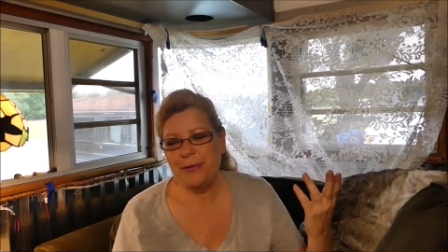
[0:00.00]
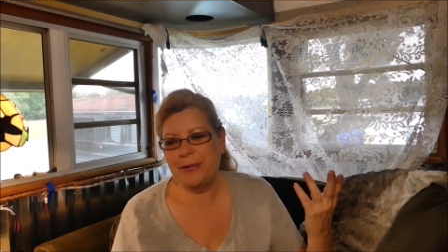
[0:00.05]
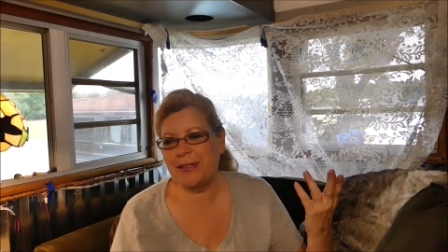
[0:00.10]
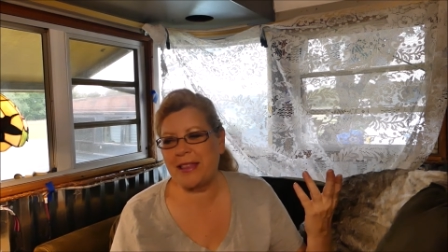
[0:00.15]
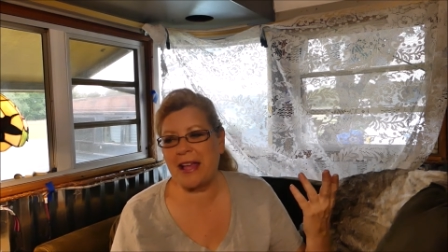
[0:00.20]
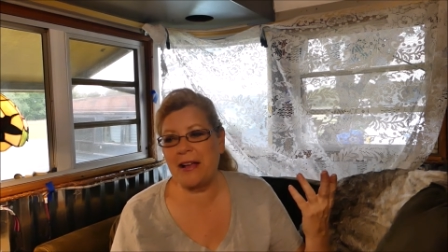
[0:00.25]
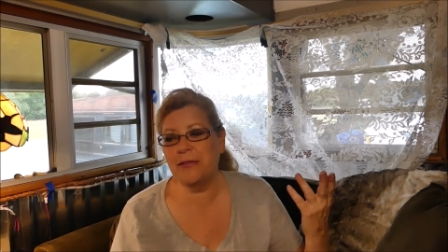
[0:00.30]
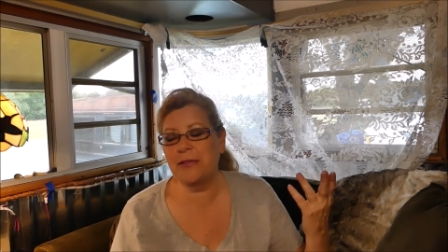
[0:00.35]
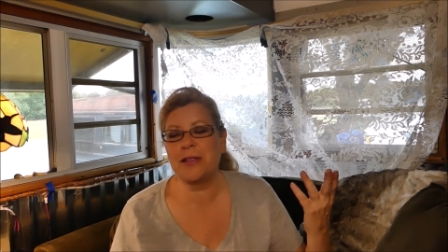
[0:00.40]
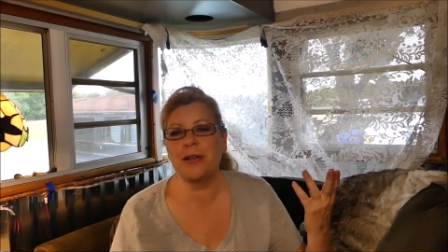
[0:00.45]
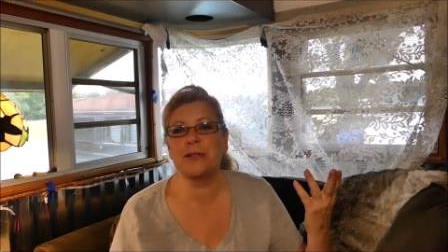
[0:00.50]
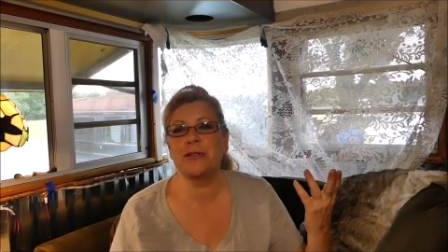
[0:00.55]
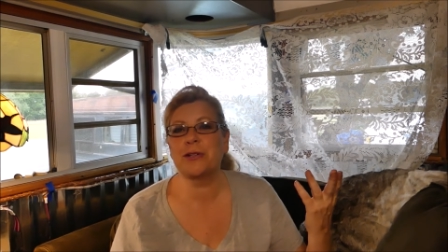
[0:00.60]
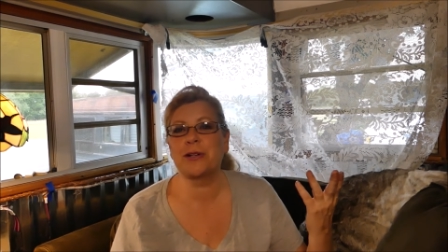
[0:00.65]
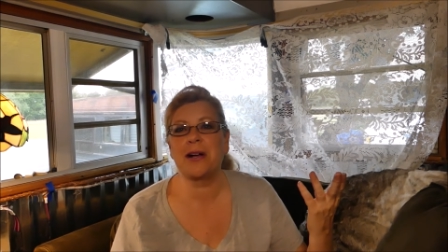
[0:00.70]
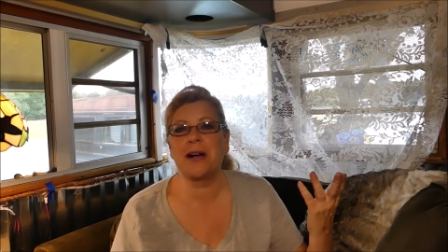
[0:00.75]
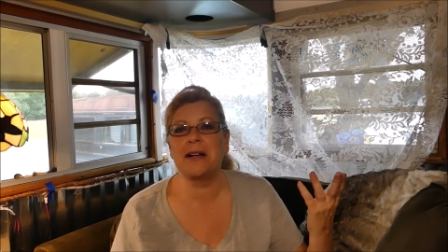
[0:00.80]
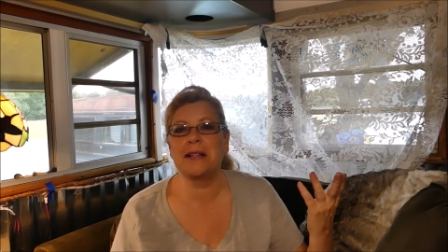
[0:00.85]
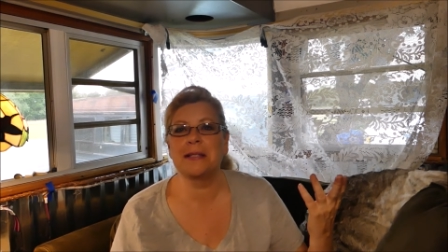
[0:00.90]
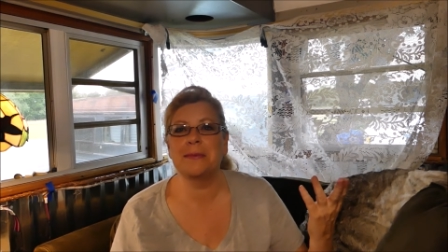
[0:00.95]
Those are
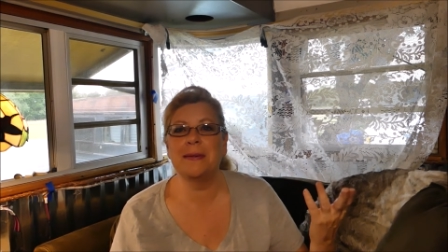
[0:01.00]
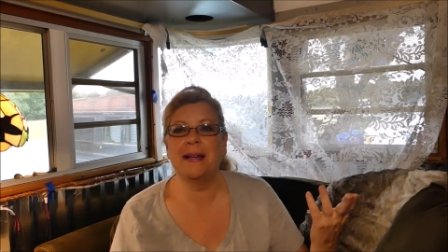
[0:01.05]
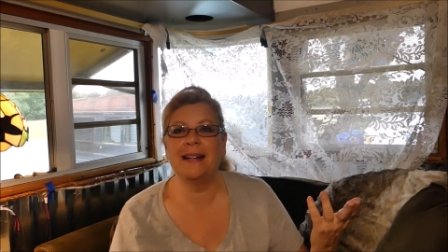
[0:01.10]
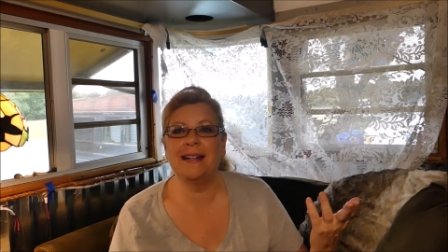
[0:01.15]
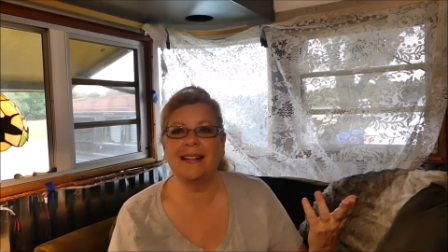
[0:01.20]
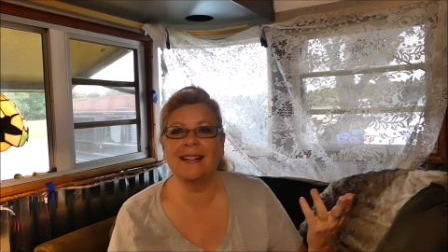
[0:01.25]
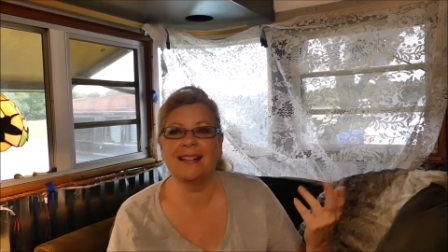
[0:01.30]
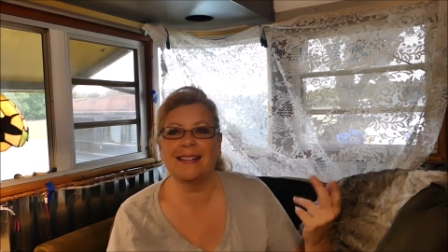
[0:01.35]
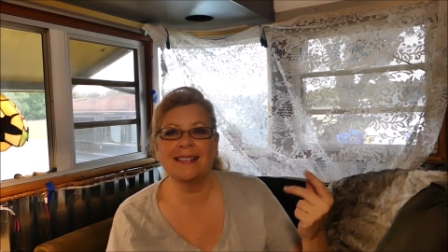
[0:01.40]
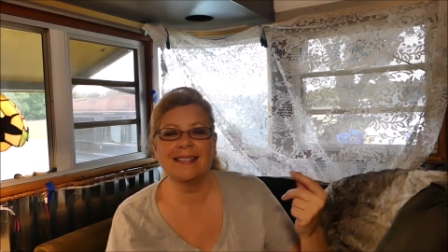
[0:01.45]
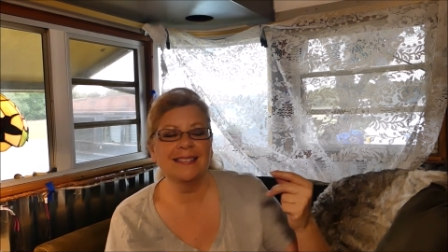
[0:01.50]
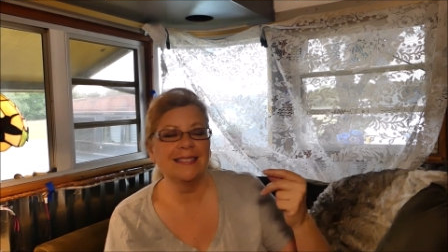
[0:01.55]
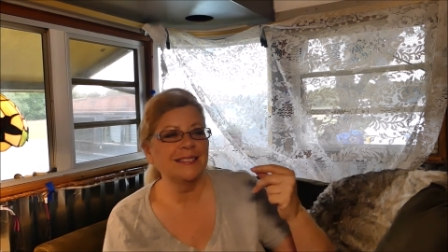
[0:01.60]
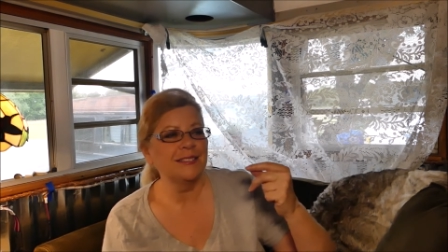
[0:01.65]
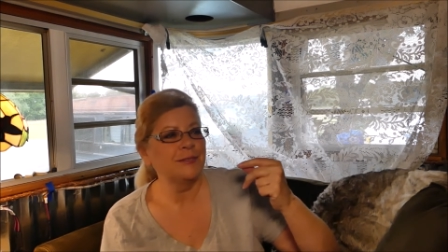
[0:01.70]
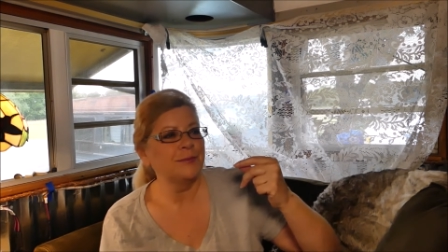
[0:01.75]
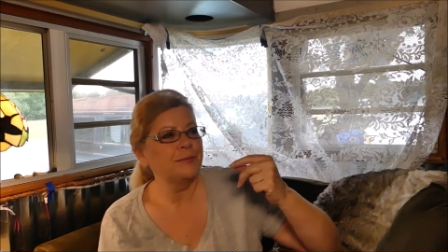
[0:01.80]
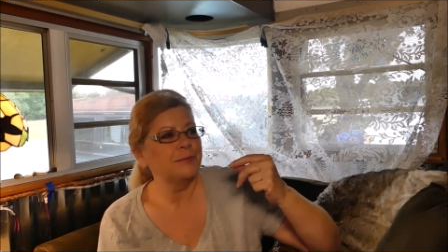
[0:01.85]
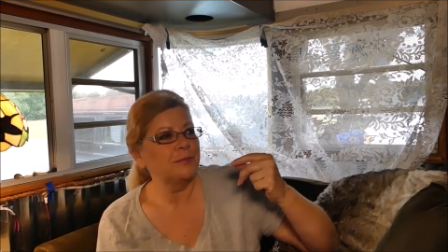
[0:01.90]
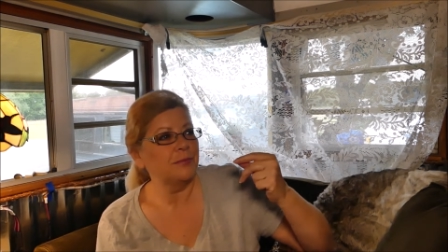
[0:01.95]
cosmetic.
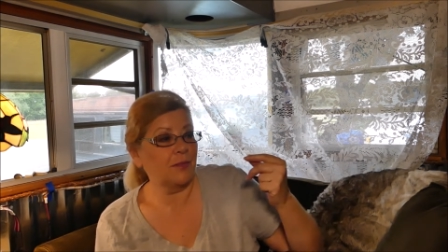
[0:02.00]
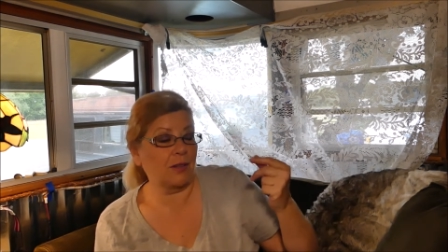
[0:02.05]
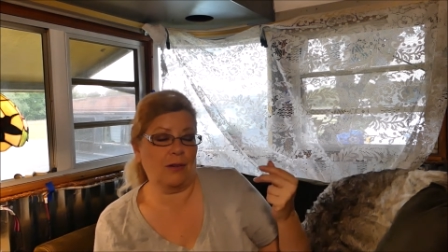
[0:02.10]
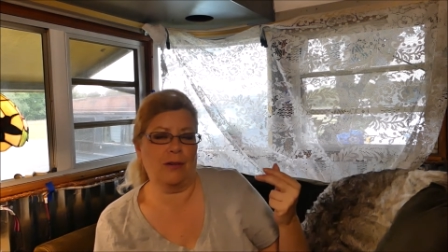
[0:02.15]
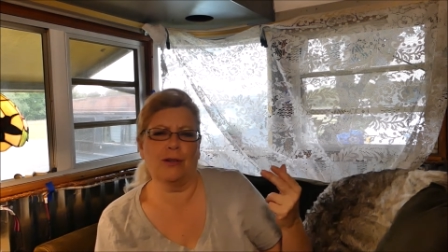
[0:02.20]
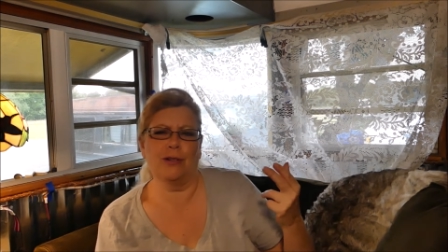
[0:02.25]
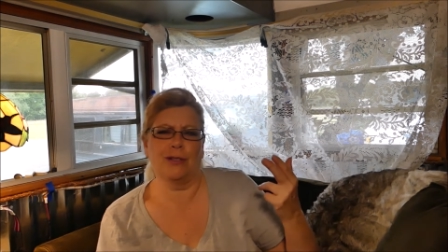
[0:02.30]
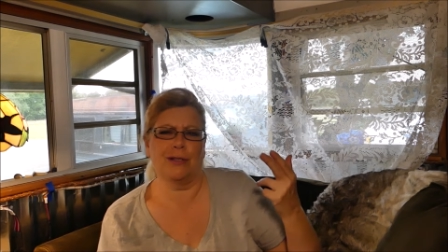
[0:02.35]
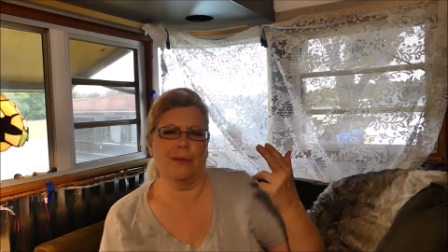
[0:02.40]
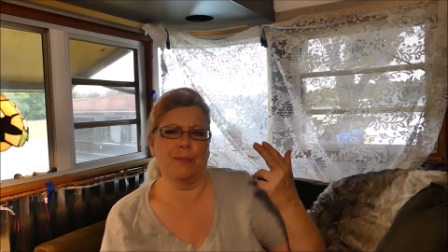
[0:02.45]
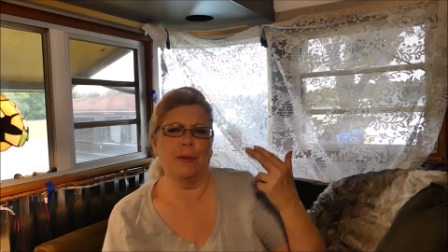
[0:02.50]
Of course,